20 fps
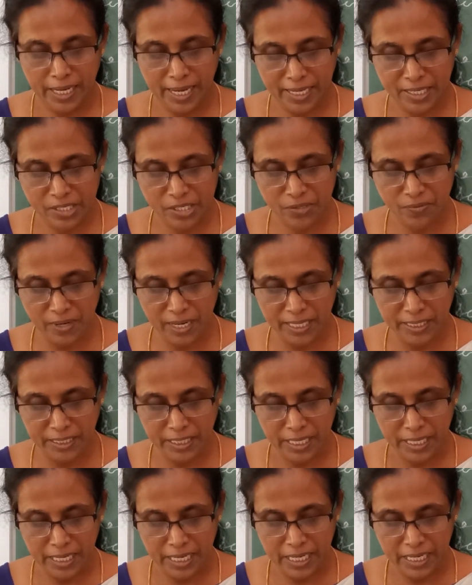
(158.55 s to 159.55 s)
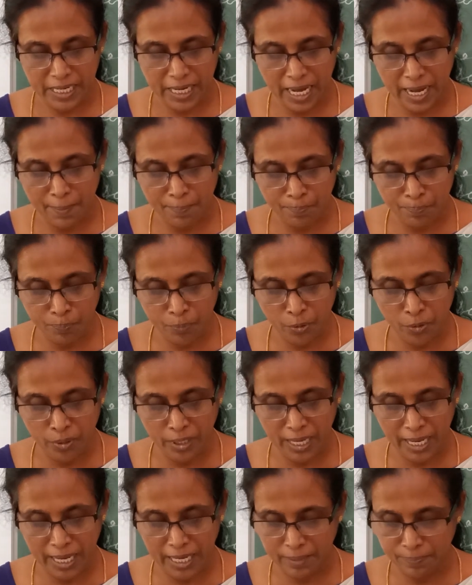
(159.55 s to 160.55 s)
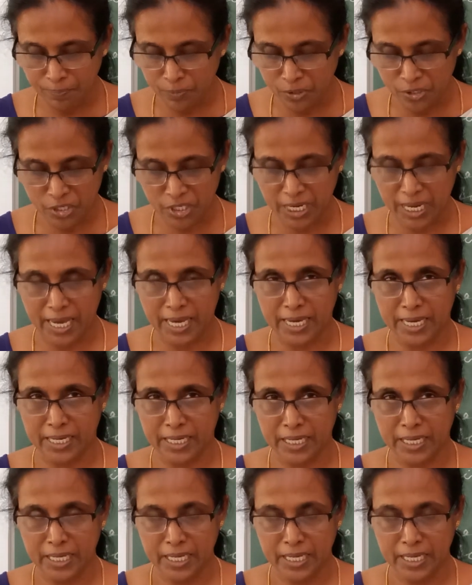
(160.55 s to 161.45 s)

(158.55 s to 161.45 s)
Next one, Rampur and Bushehr.